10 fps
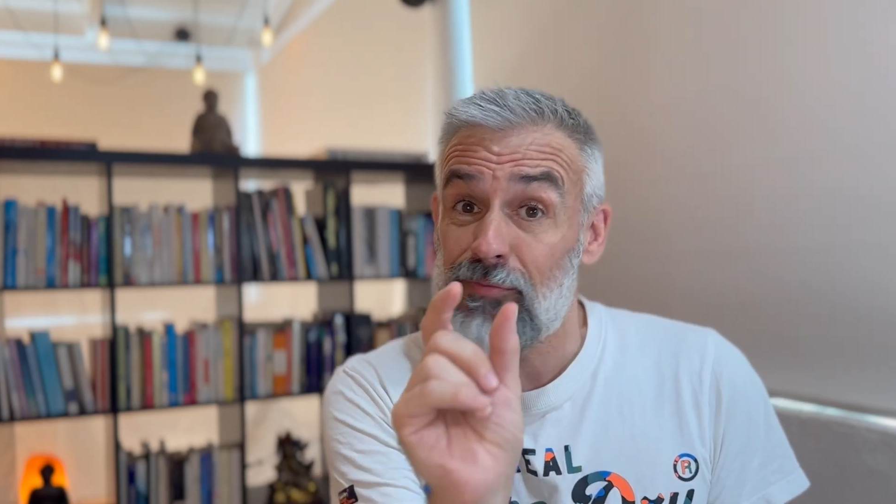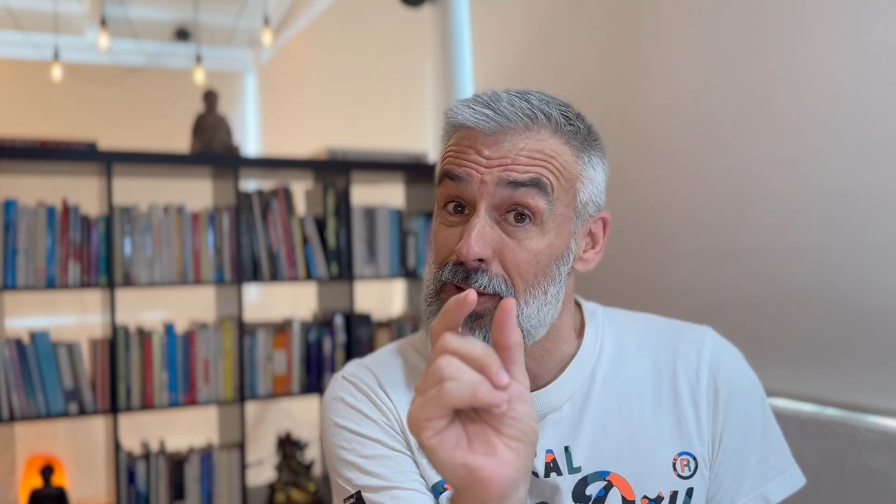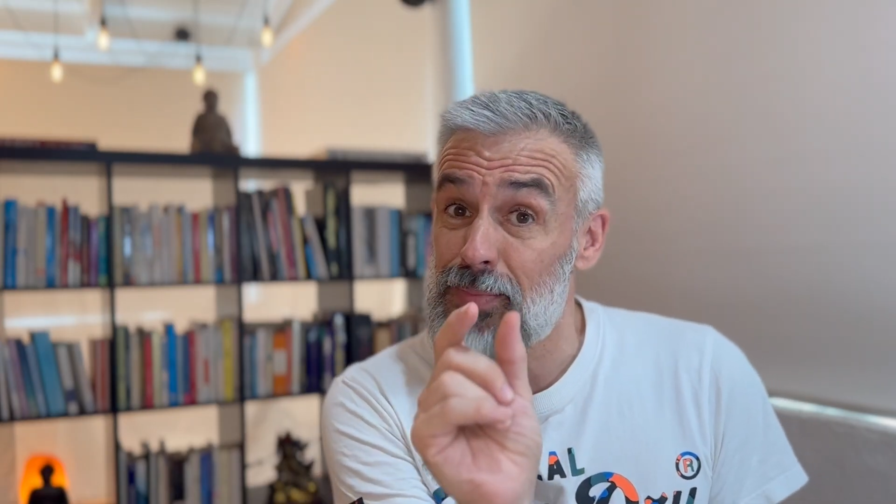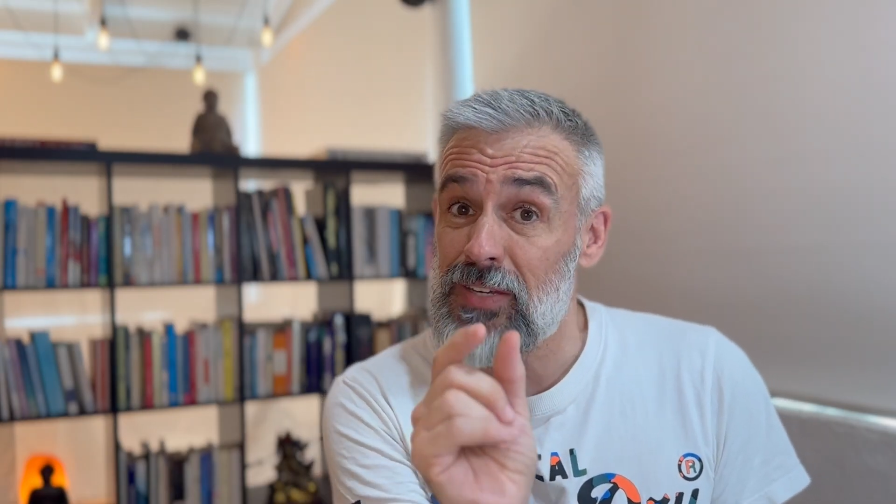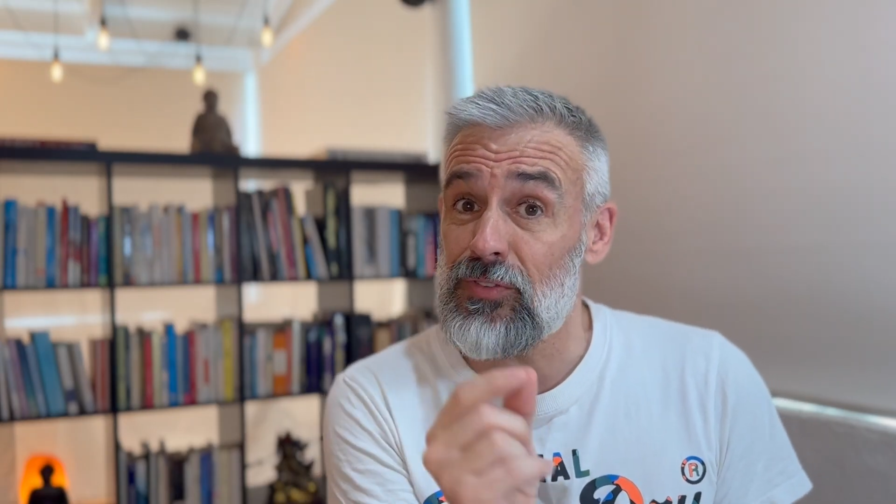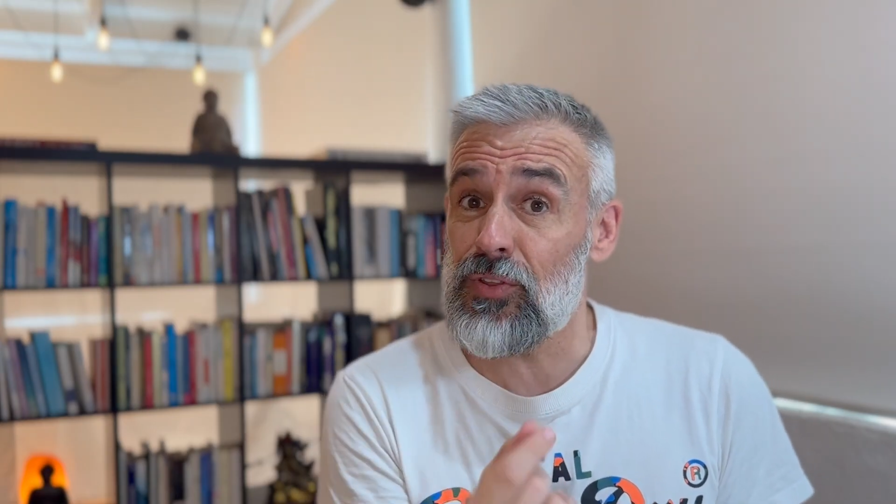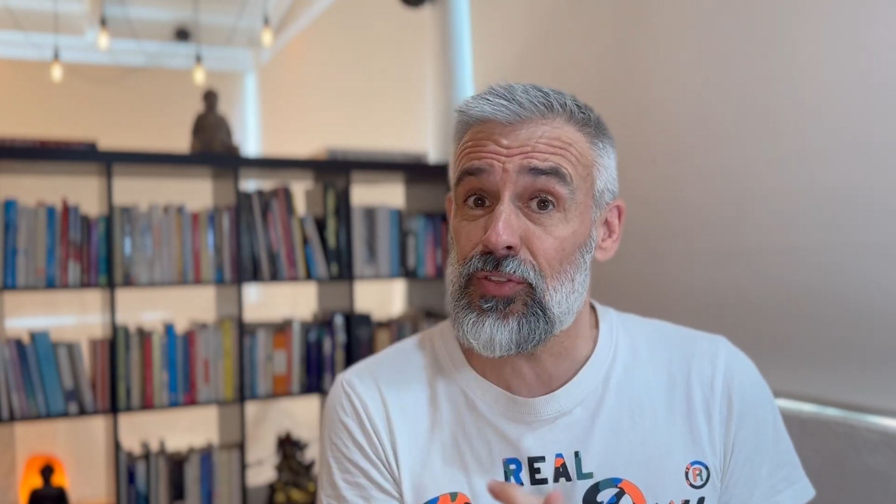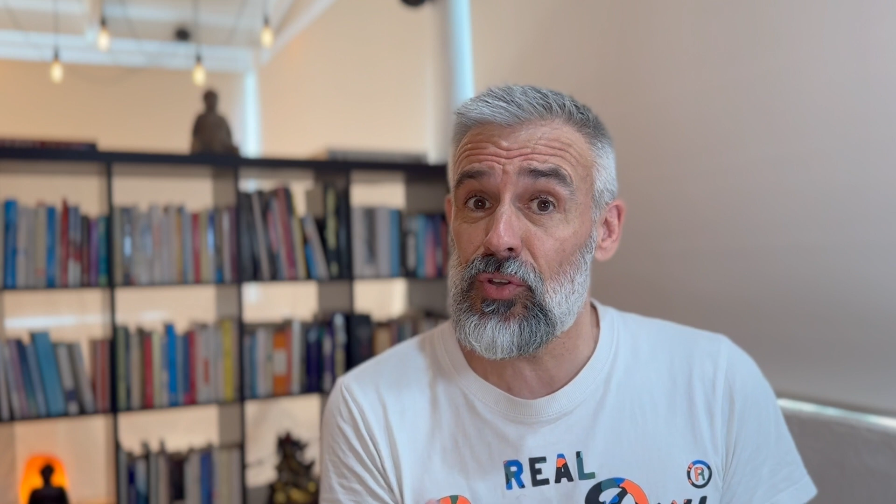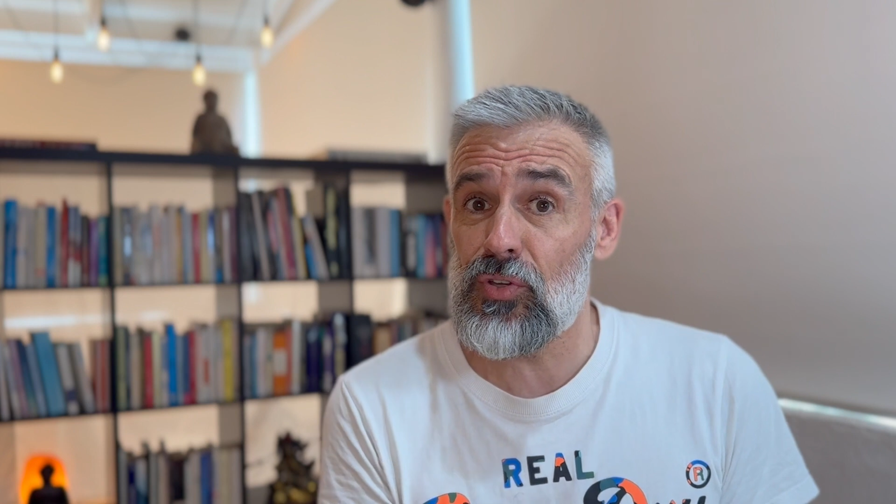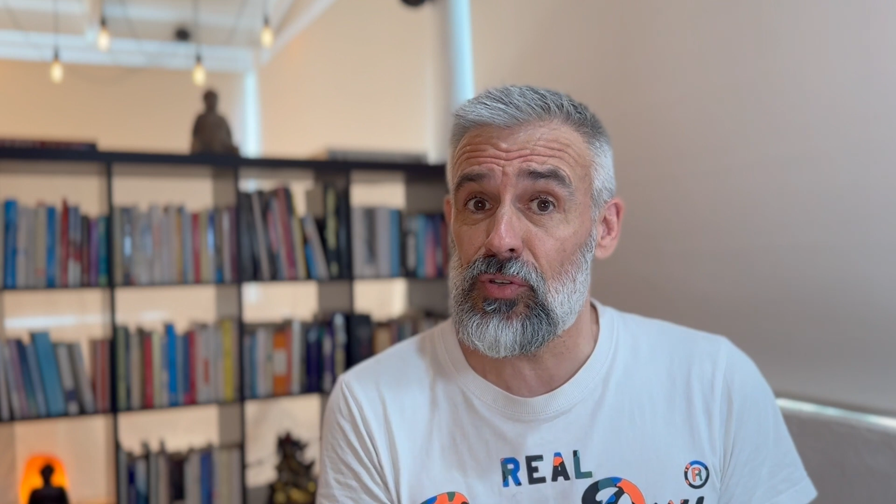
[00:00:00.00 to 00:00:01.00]
maybe even a
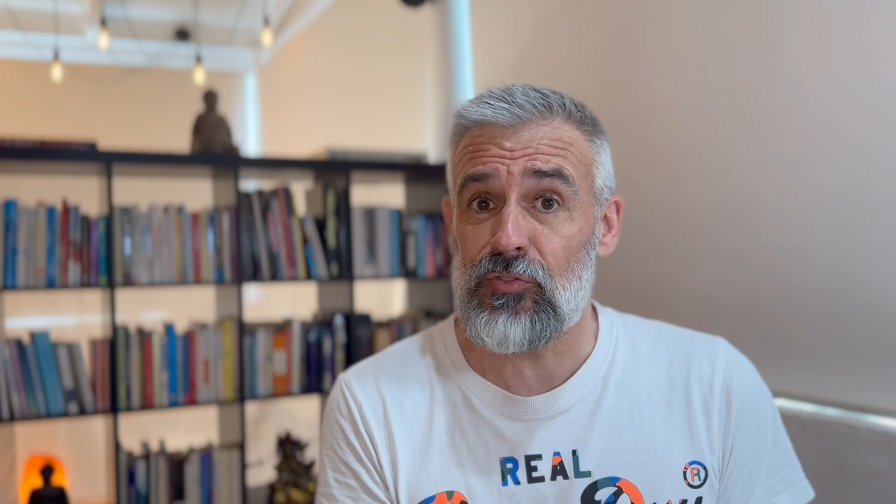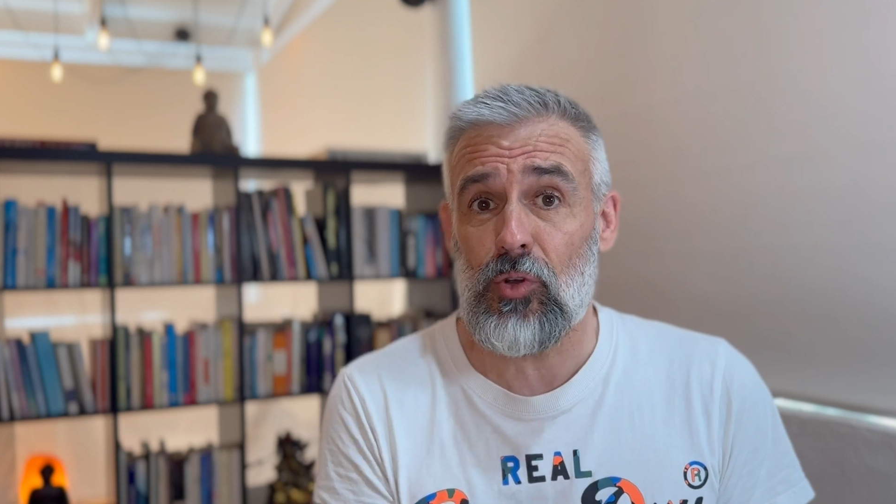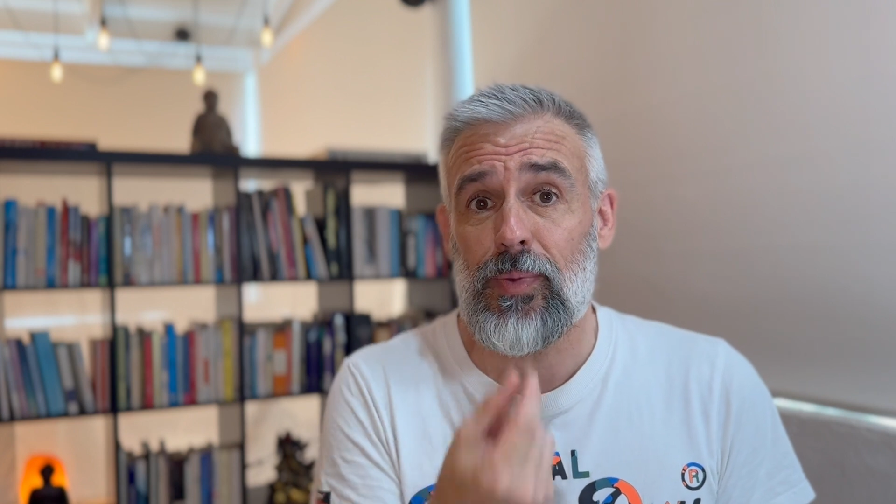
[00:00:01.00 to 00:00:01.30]
third of your